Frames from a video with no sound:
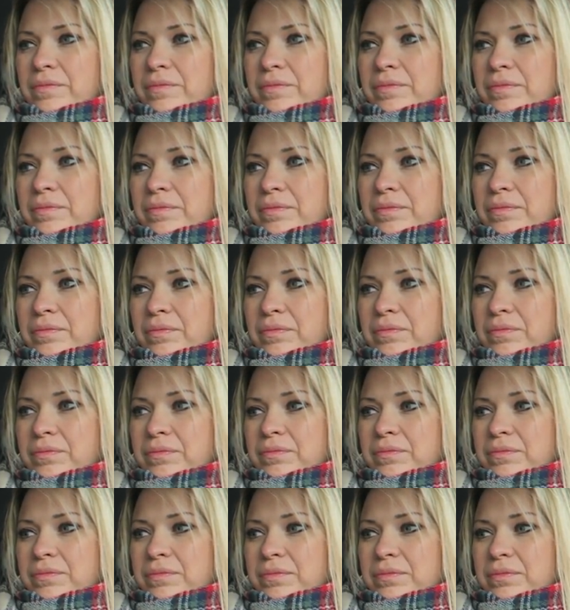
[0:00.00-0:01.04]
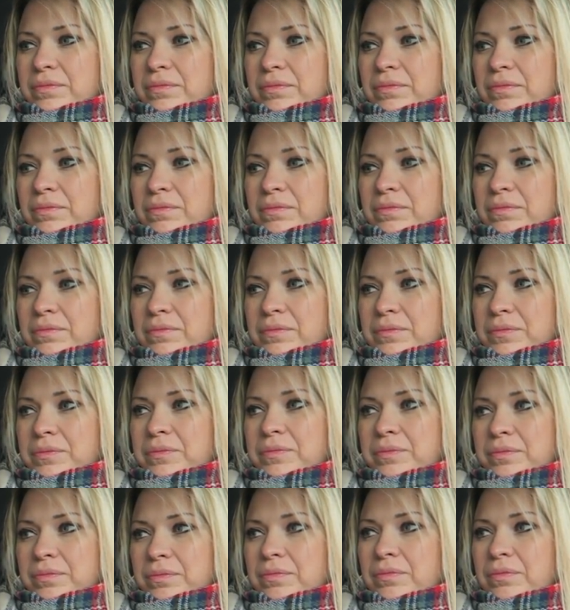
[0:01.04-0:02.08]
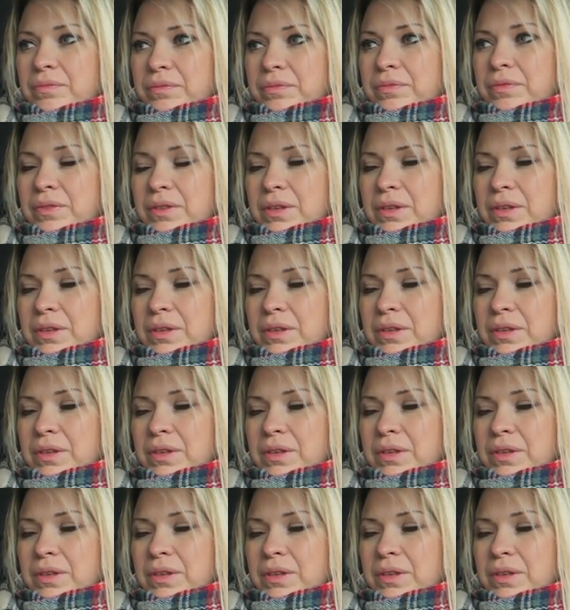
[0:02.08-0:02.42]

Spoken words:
(silent)